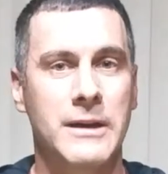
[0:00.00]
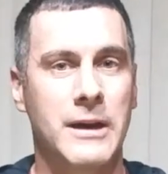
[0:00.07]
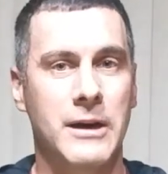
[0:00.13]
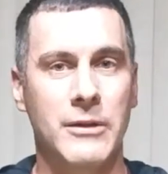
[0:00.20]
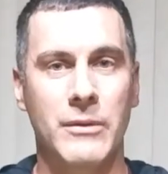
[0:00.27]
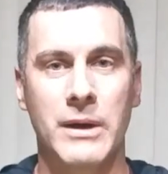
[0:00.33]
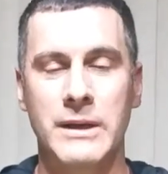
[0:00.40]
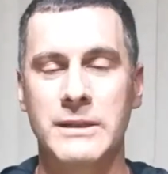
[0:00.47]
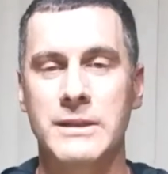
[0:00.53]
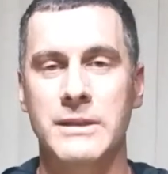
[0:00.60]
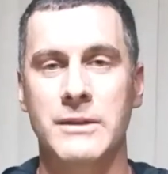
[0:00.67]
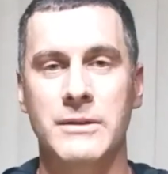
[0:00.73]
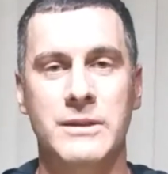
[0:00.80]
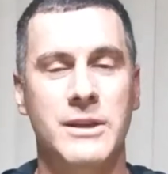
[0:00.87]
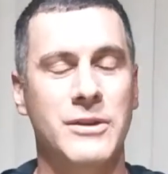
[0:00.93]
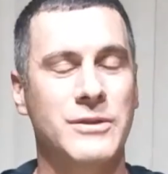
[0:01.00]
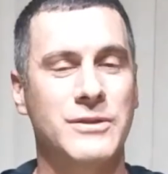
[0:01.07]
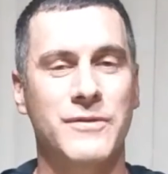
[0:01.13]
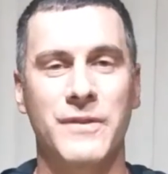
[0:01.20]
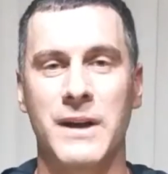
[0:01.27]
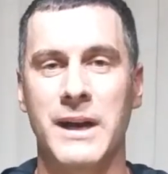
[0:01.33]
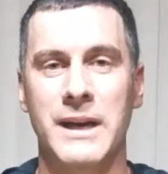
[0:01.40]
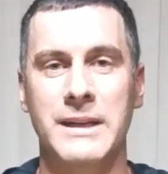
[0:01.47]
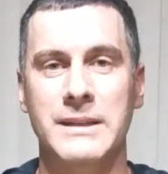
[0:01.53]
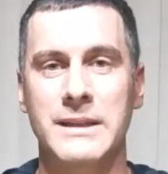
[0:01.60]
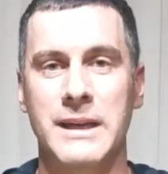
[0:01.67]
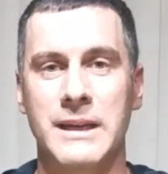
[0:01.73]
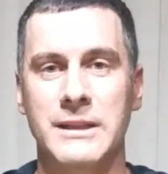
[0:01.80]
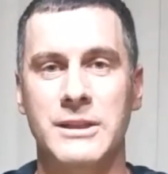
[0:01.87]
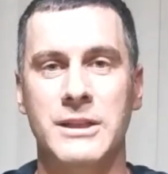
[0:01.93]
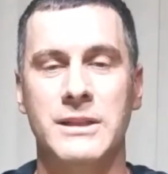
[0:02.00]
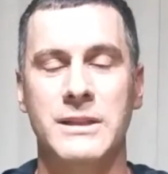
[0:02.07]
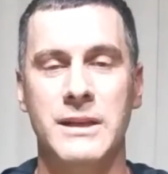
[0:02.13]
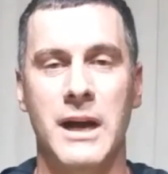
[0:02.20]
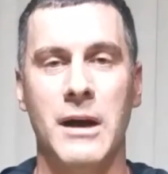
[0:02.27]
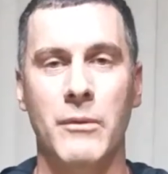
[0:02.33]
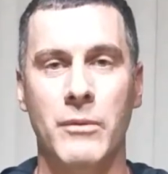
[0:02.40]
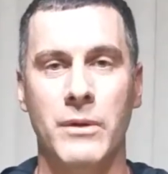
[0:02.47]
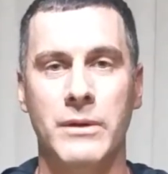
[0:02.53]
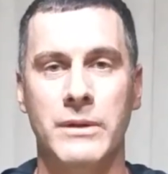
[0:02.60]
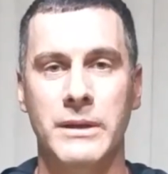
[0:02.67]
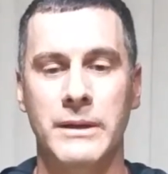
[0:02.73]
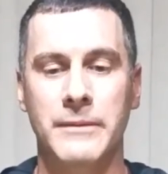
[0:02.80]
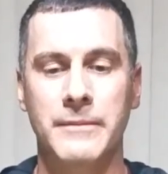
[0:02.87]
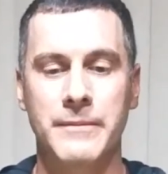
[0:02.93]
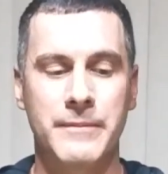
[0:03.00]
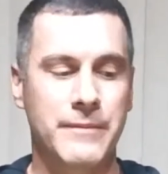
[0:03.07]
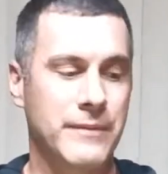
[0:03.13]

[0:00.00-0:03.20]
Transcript: Otherwise, there's huge fines and it's just not worth it.